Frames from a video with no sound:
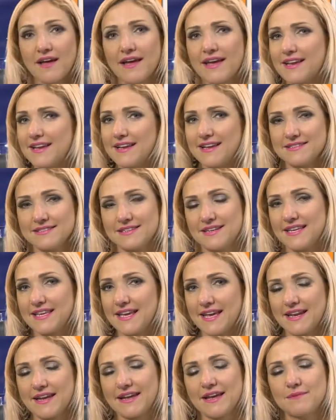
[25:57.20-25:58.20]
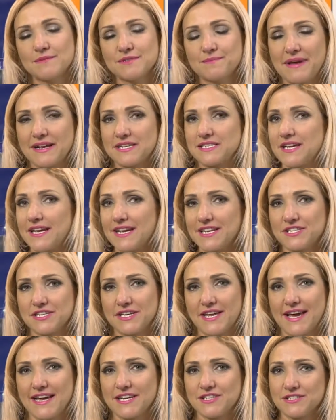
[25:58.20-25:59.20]
It is, and again, it comes back to
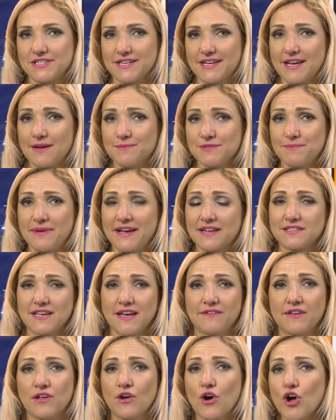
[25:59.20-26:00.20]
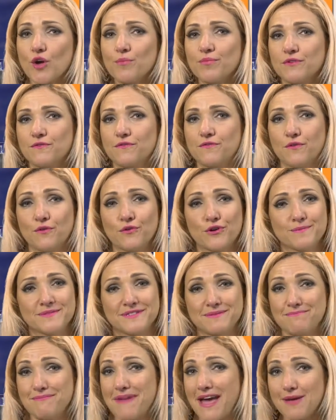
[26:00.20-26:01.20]
education. It comes back to having open forums,
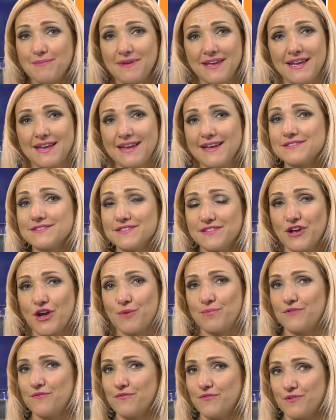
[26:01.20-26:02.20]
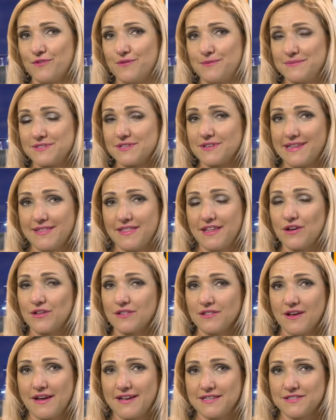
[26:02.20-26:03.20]
and maybe it the open forums in the
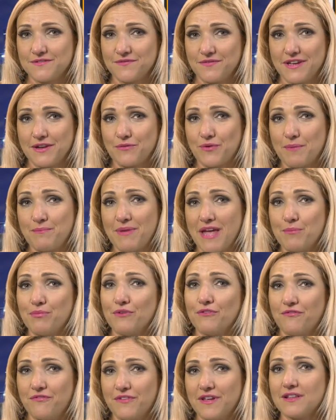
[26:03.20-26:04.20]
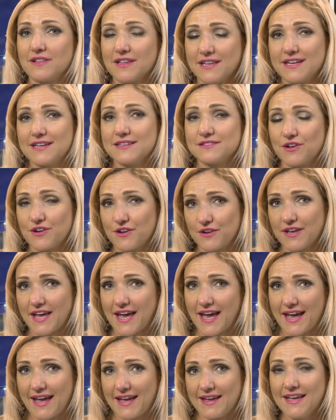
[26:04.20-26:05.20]
online sphere where people feel it is
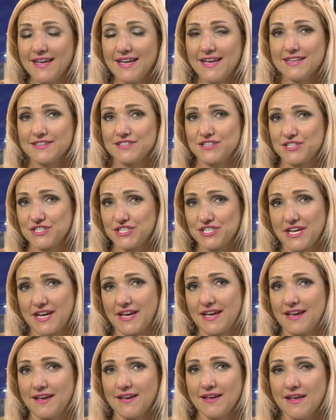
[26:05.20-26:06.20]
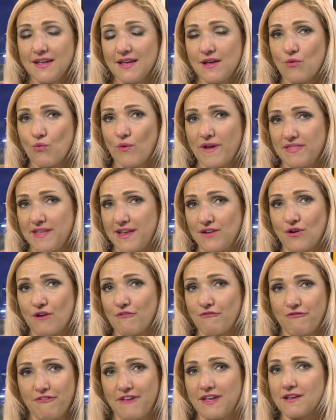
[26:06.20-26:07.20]
okay to share when they're not
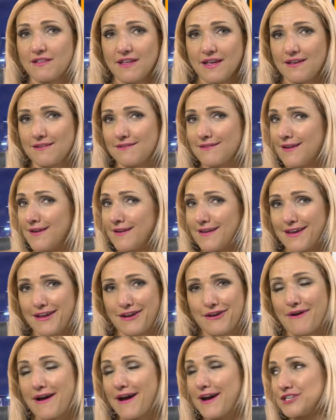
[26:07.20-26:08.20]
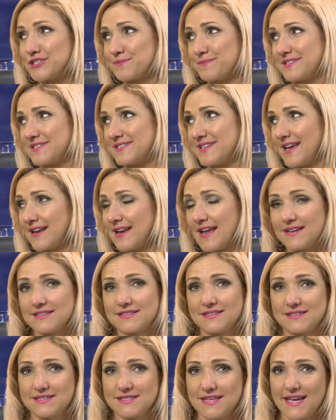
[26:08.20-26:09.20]
feeling, you know, 100%, and
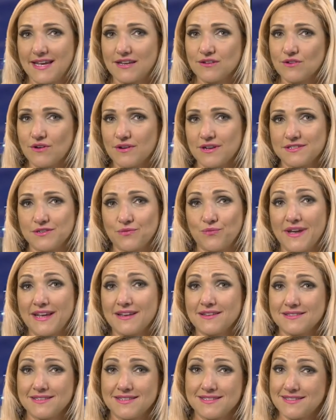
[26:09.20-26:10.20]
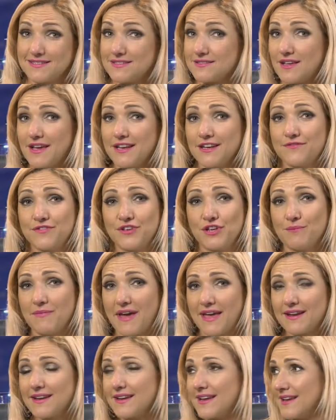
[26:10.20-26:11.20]
to see it not as a weakness. It's a sign of
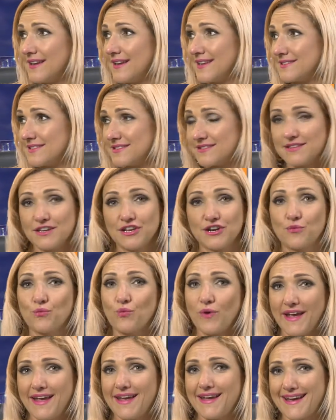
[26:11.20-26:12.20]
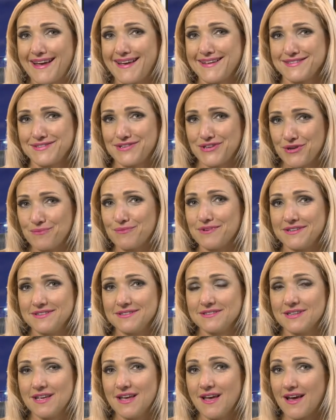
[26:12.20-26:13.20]
humanity. It's a, you know, we as
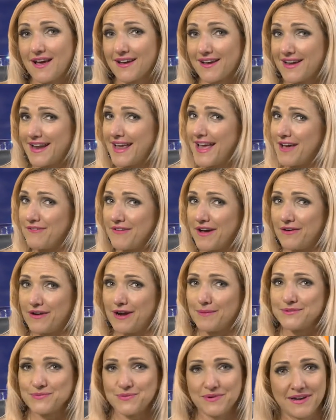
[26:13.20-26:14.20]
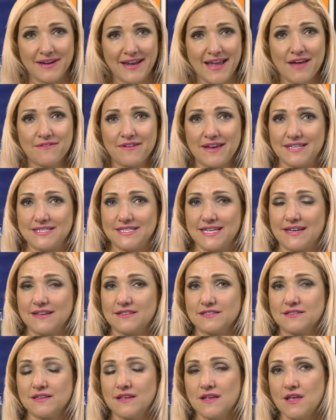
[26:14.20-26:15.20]
humans are going to have our ups, we're going to have our
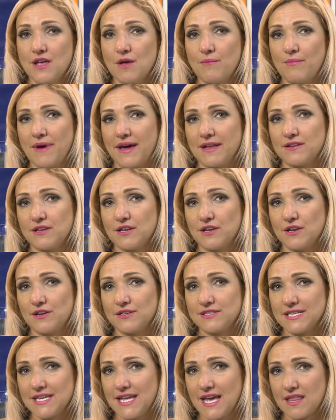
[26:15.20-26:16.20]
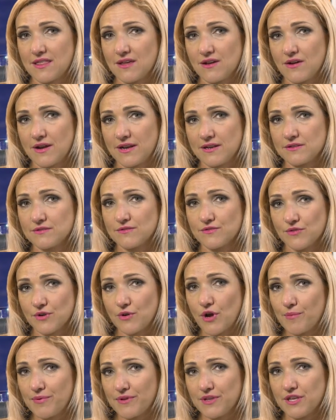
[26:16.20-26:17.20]
downs, but you know, together and
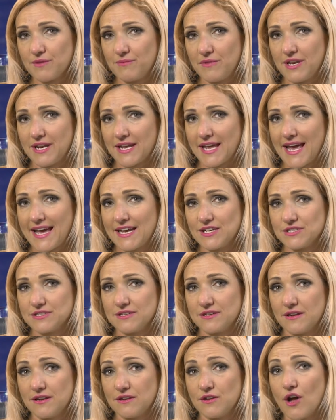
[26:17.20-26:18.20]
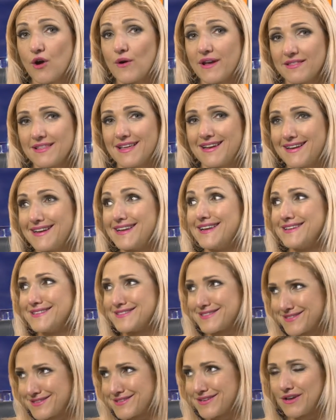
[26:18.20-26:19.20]
through open communication and knowing that it
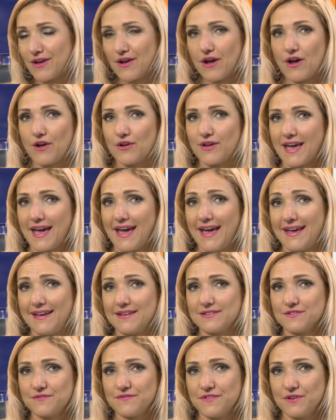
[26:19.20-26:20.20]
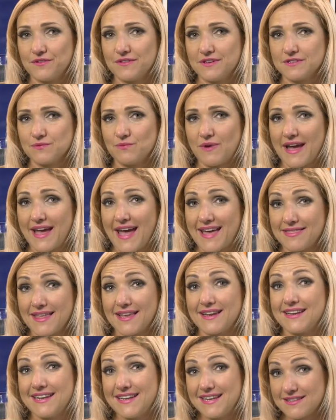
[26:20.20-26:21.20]
is okay to feel this way and
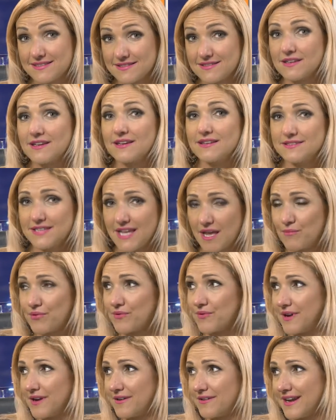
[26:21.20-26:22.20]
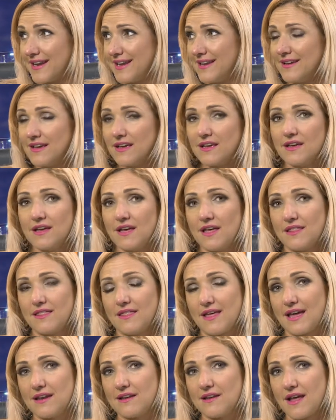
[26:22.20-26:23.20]
that it is temporary,
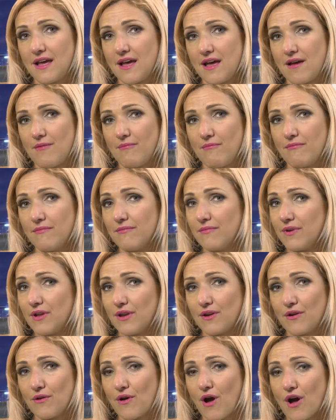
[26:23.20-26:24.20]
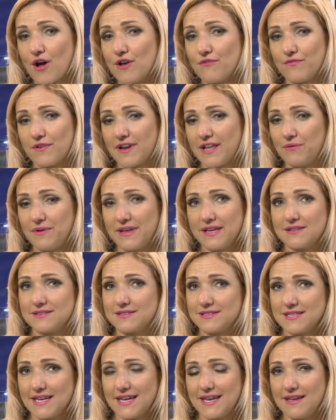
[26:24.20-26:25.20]
that, you know, hopefully we can
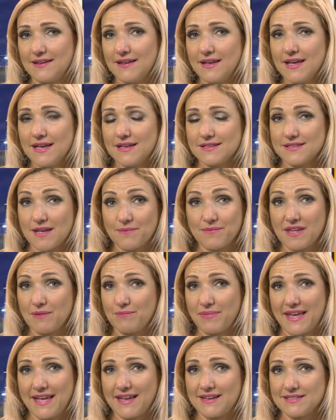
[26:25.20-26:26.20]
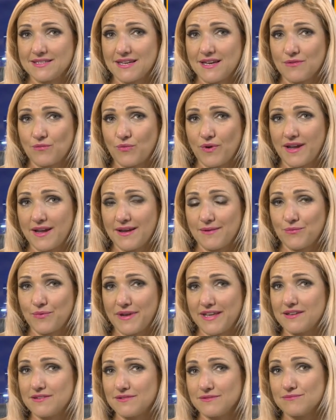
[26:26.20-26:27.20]
see something being done where we
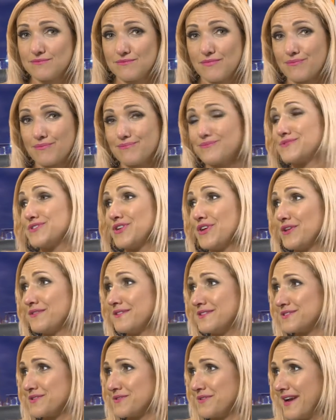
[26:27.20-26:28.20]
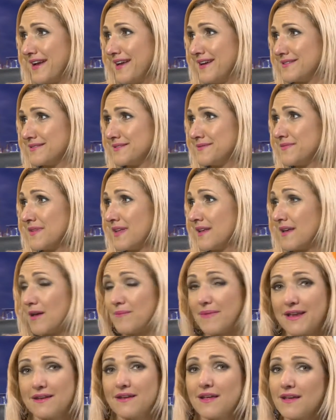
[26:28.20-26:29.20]
can turn this around. I
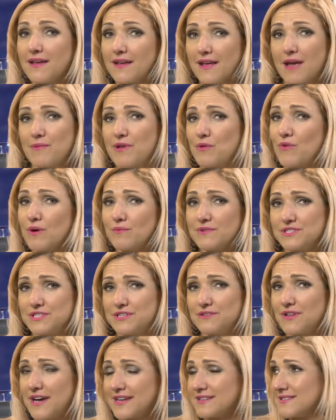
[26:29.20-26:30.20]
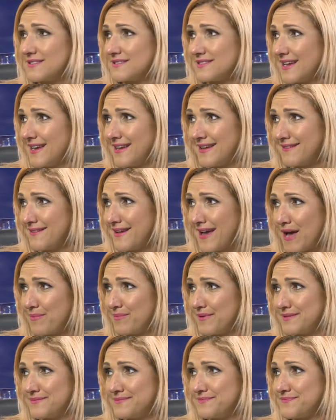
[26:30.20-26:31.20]
mean, Amy, what would you like to see
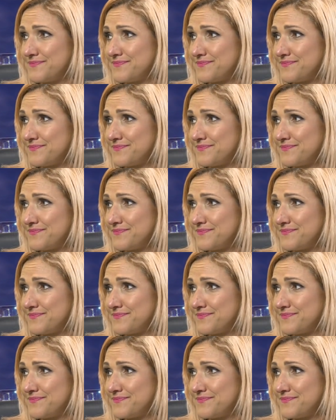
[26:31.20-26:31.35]
happen?